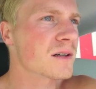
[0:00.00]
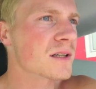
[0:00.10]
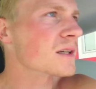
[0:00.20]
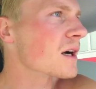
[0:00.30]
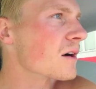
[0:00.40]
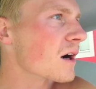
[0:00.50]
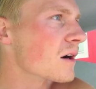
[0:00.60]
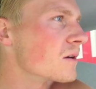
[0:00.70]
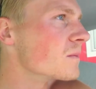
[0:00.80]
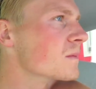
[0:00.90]
I'm gonna go
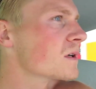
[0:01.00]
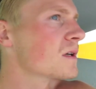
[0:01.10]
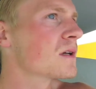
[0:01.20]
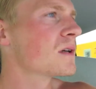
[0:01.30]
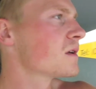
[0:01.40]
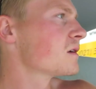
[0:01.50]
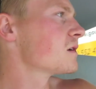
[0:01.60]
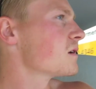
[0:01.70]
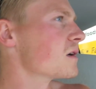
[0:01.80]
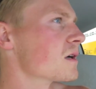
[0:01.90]
home.
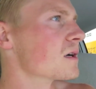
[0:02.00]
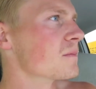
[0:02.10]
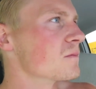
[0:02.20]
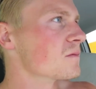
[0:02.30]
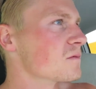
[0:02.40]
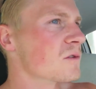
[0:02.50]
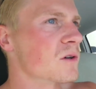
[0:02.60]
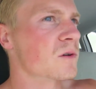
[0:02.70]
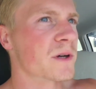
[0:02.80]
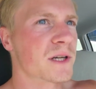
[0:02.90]

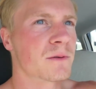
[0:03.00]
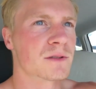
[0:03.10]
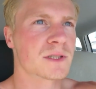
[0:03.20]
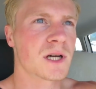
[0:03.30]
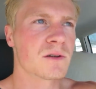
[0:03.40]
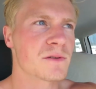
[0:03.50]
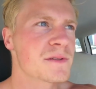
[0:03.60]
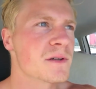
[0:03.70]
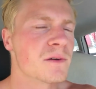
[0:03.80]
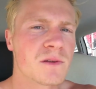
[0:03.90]
Real quick while Nicole's
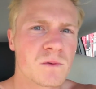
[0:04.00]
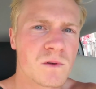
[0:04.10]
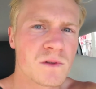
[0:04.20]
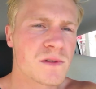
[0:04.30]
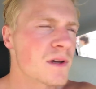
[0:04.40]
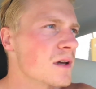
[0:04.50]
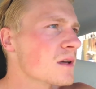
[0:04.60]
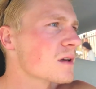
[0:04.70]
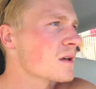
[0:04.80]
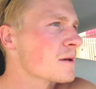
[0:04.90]
still in the water
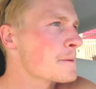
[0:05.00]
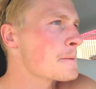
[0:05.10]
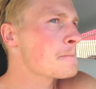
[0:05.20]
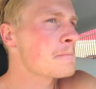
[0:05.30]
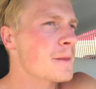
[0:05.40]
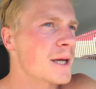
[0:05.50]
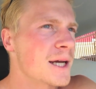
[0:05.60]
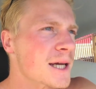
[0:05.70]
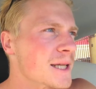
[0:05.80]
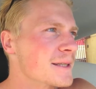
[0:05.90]

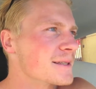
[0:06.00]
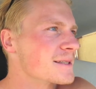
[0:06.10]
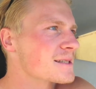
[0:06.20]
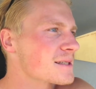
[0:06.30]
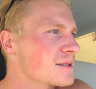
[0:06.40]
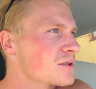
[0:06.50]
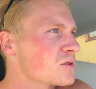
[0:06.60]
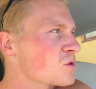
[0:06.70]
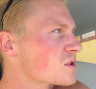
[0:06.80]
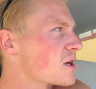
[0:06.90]
and
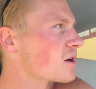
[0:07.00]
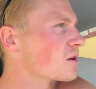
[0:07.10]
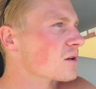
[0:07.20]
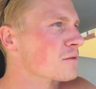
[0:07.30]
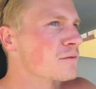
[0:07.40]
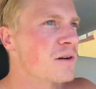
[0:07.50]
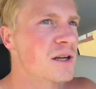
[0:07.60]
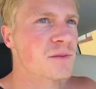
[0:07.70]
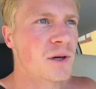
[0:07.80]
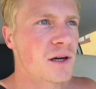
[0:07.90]
turn on
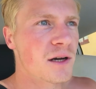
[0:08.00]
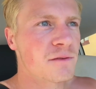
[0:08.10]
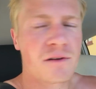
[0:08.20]
find my